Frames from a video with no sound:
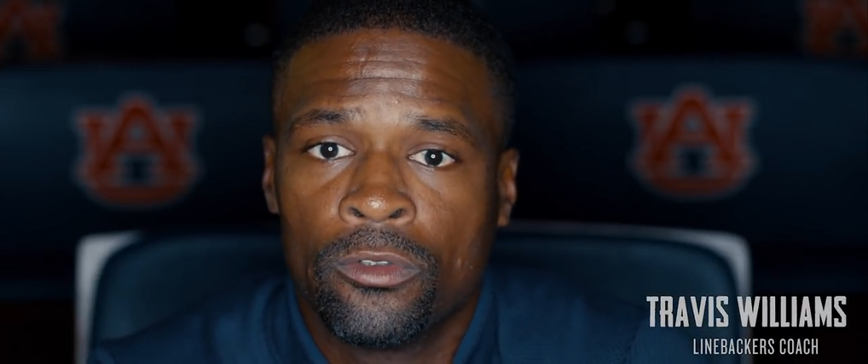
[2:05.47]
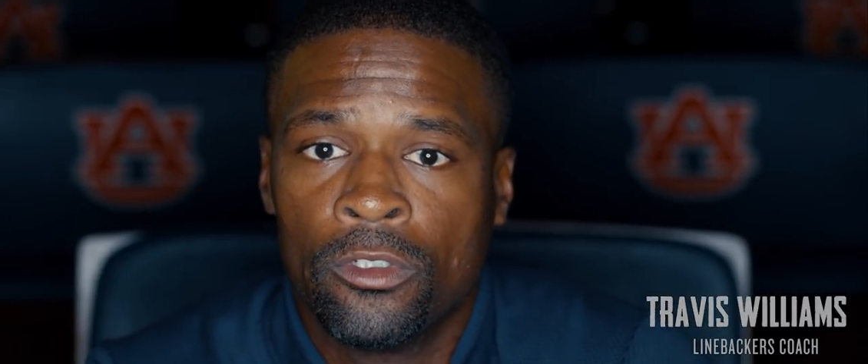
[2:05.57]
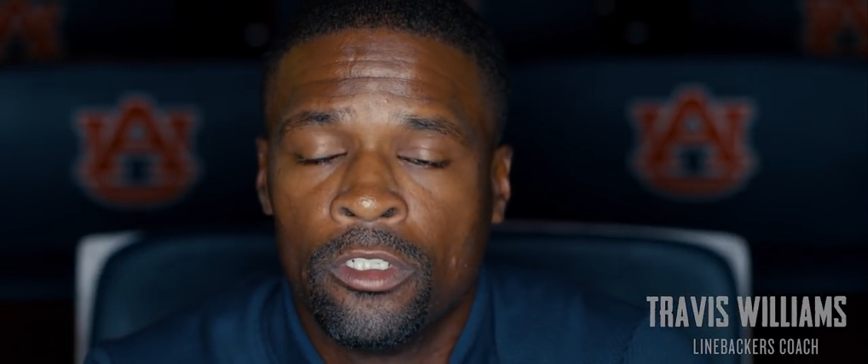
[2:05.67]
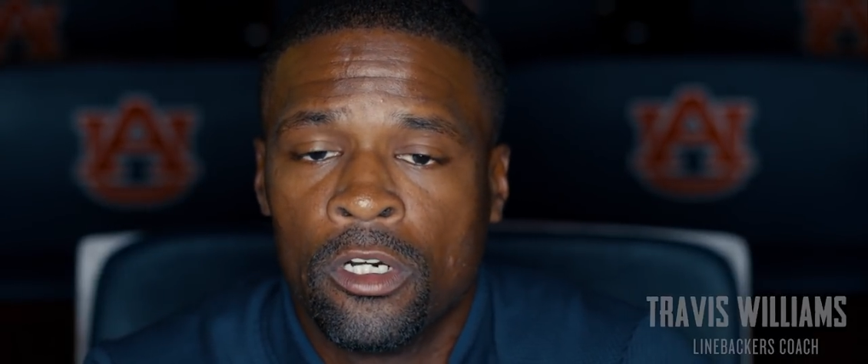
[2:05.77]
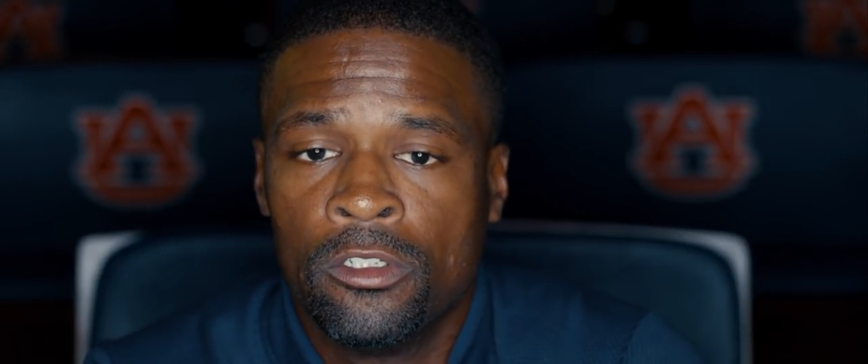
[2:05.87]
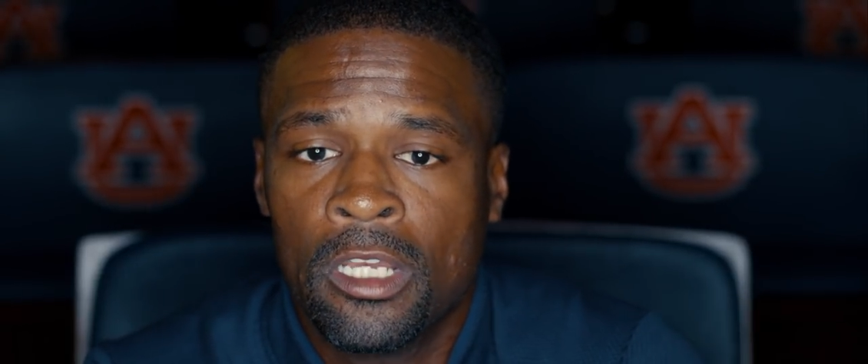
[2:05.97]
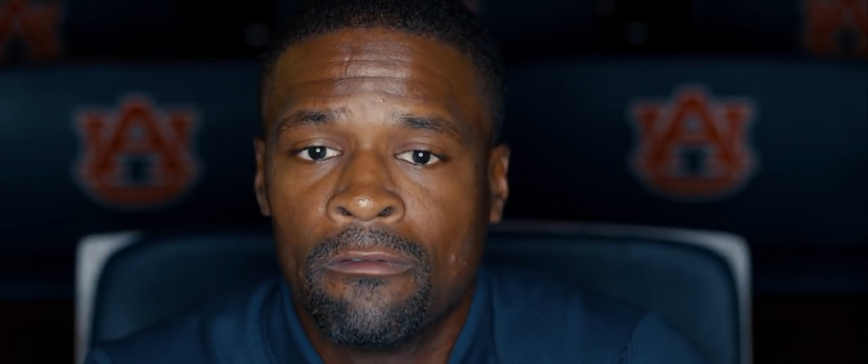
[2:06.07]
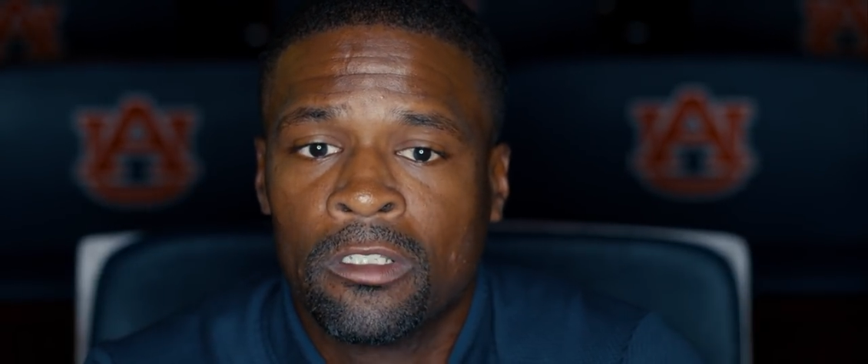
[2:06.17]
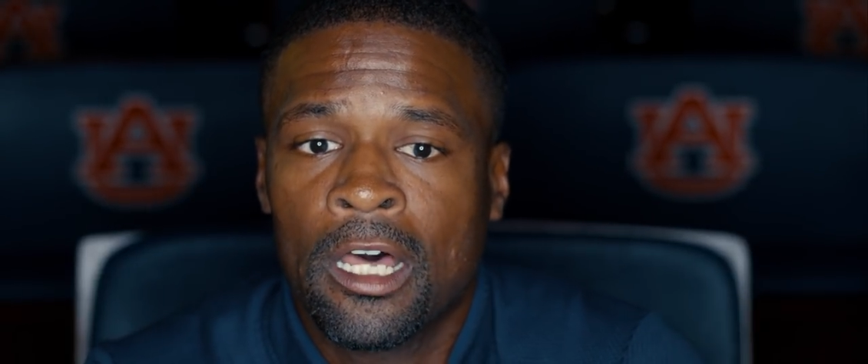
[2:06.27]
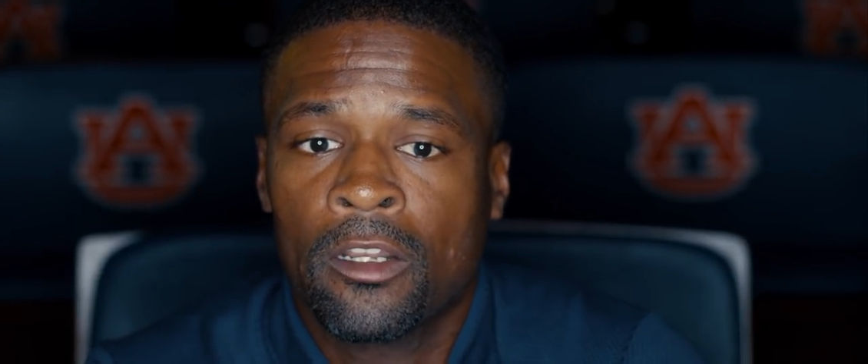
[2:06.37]
You know, you
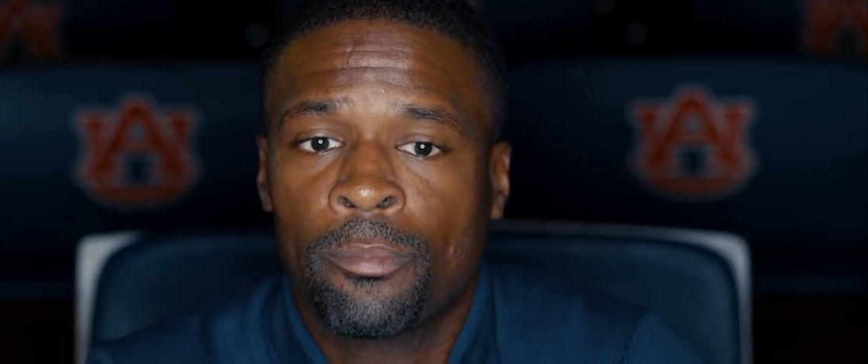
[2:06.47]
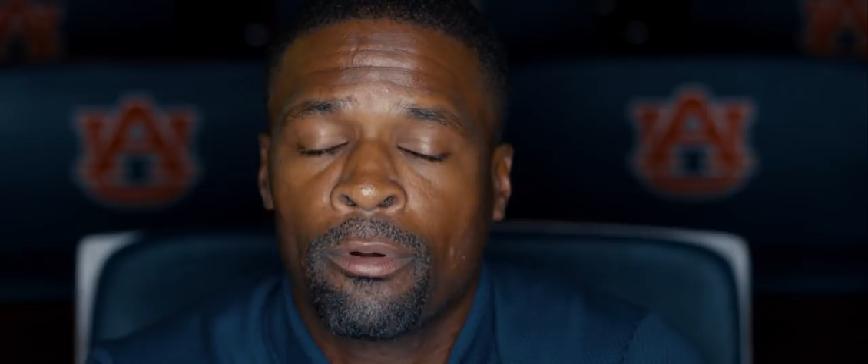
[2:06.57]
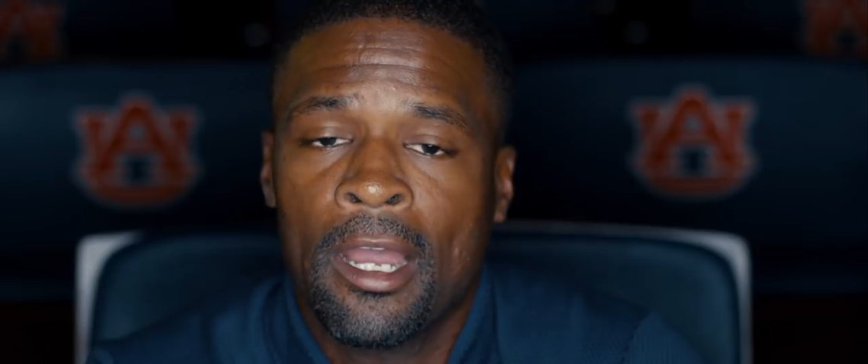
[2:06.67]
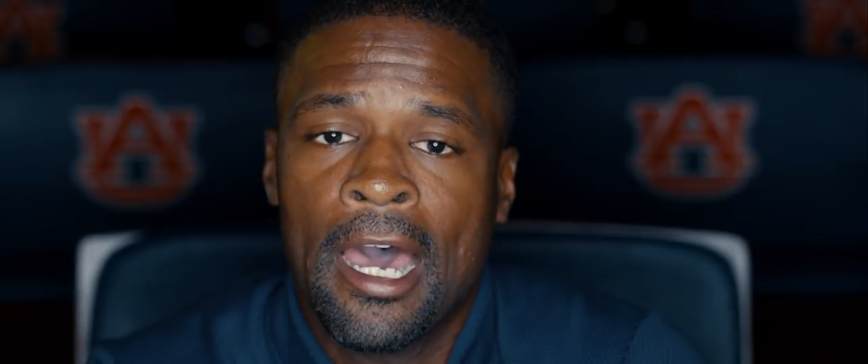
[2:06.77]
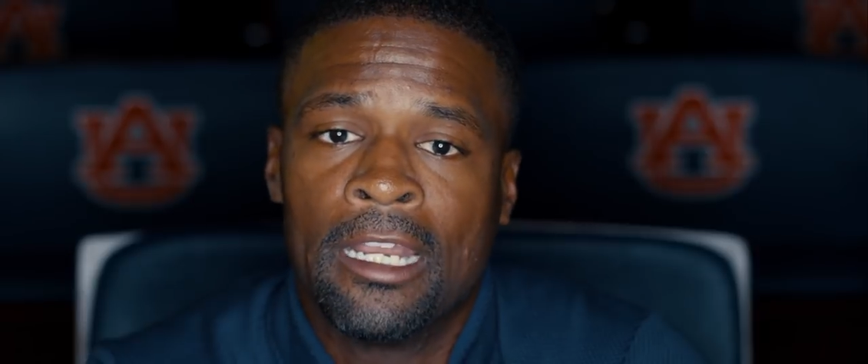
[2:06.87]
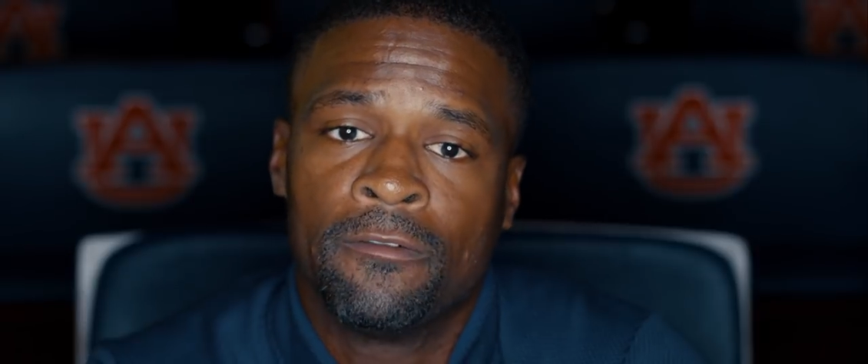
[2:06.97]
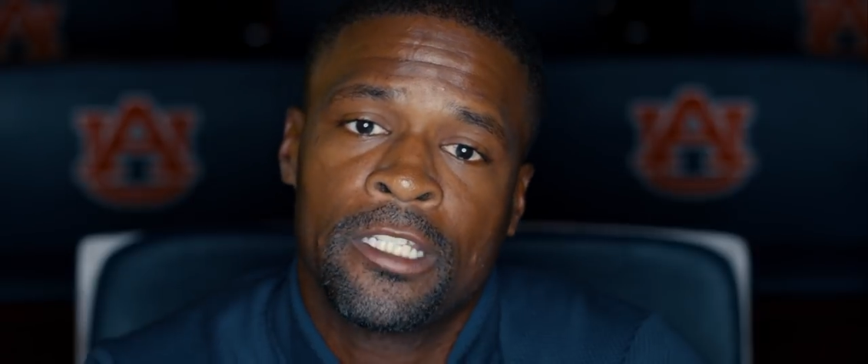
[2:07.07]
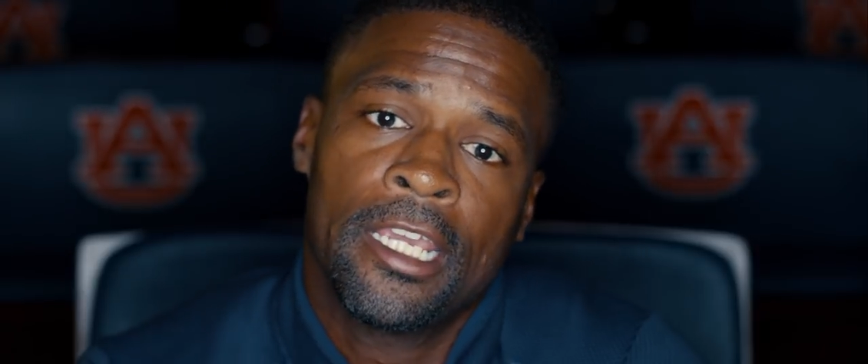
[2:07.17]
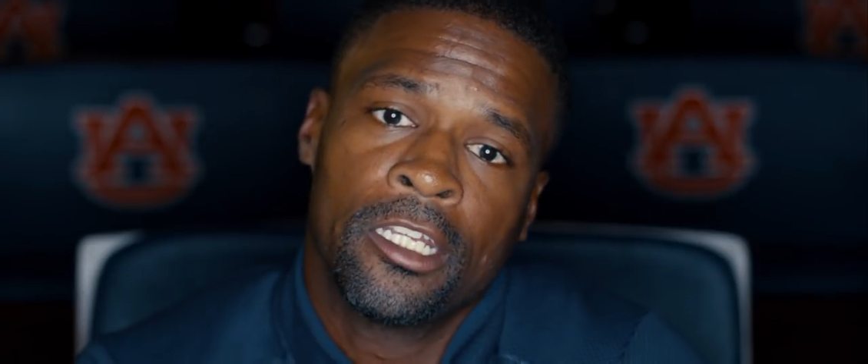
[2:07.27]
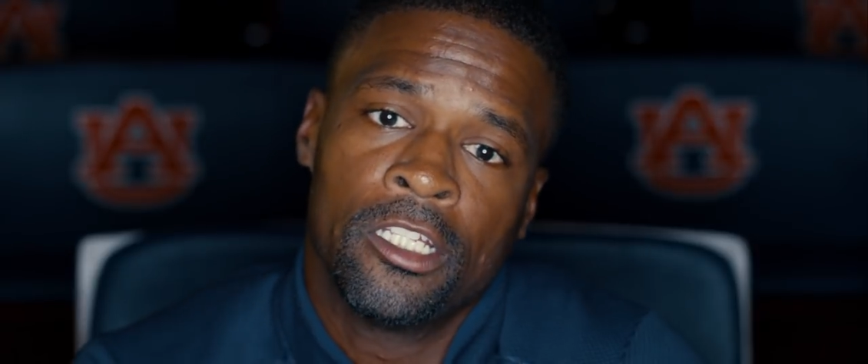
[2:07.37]
have a lot of pride of
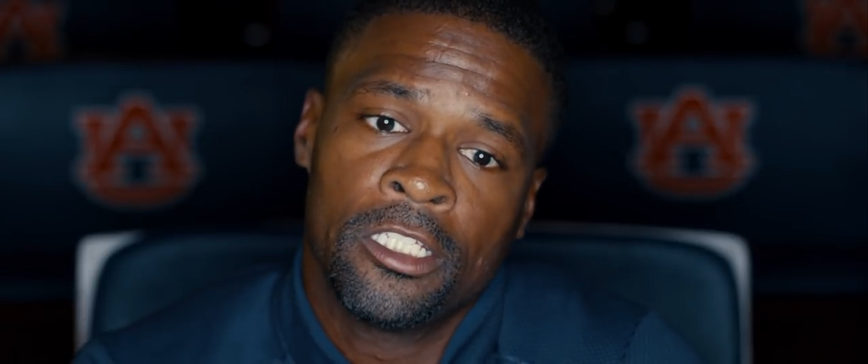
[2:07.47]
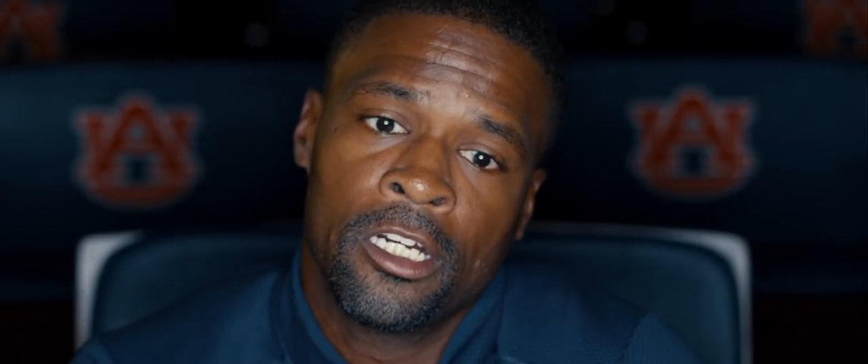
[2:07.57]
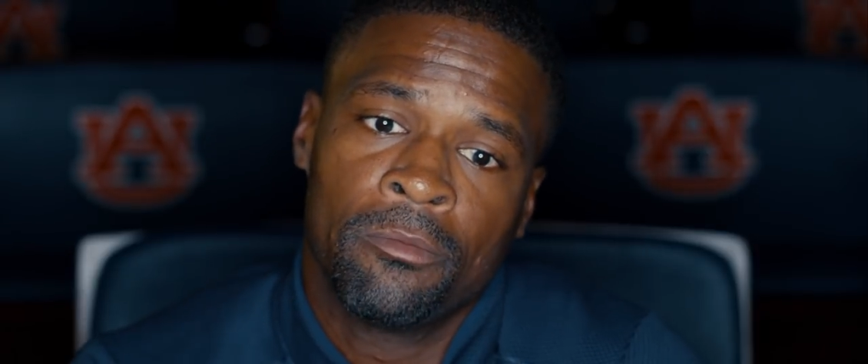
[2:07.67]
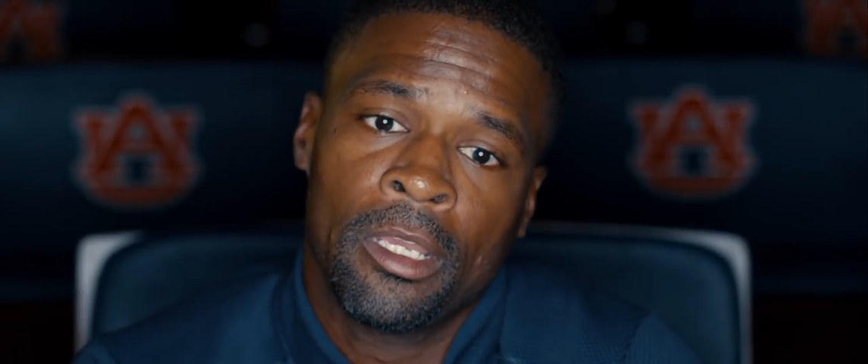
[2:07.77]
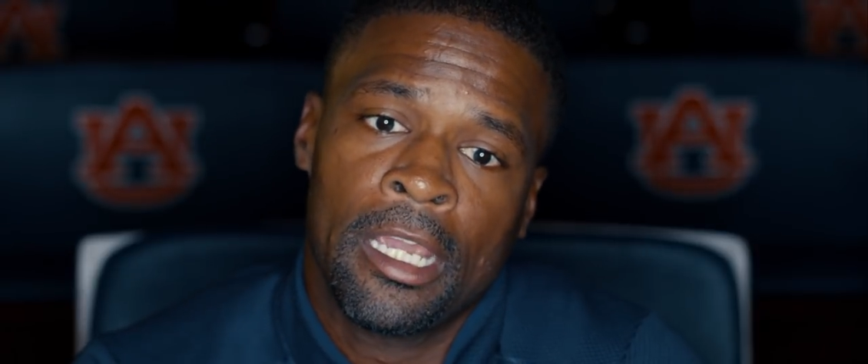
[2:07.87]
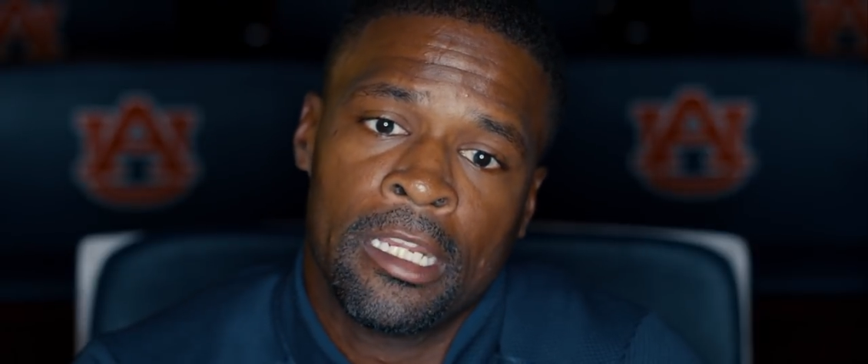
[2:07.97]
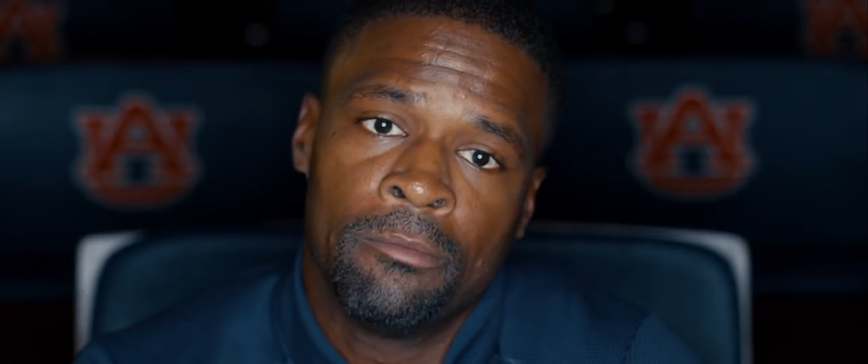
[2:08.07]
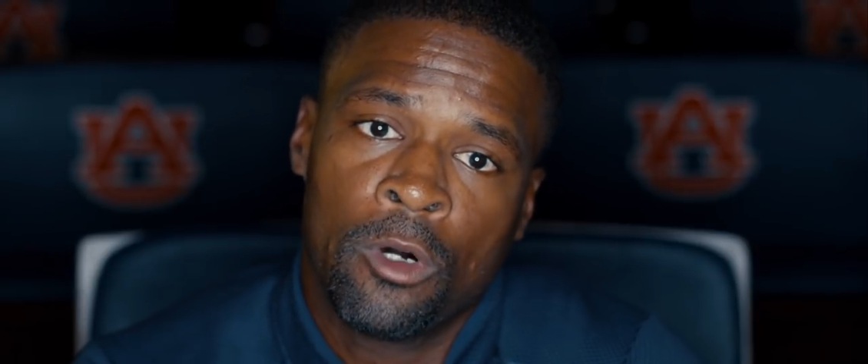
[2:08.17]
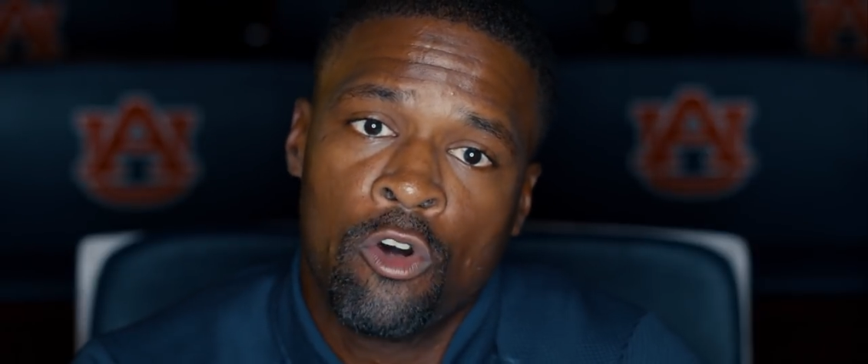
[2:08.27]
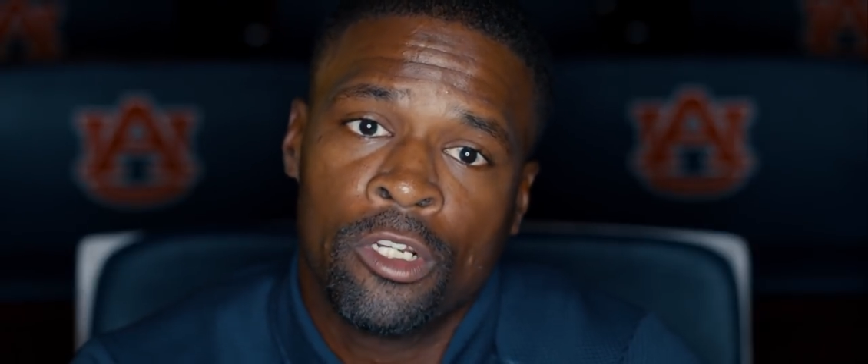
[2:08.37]
taking a young man
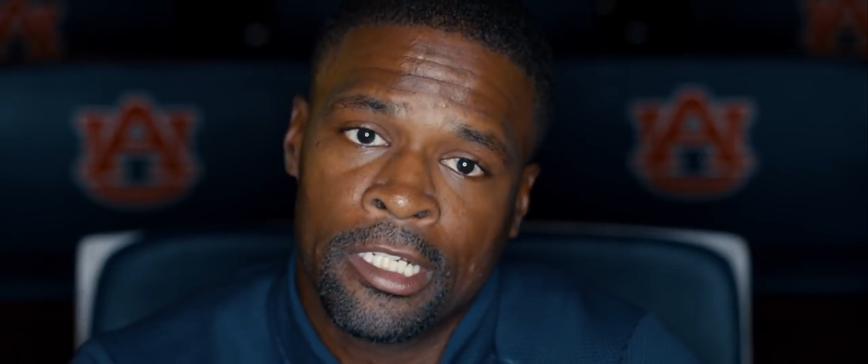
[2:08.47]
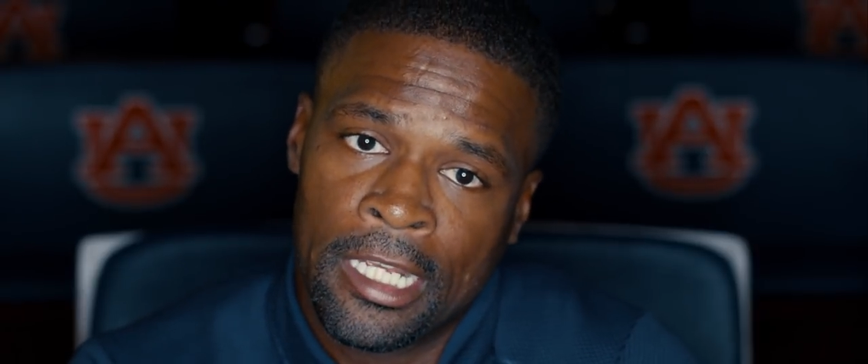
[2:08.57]
and molding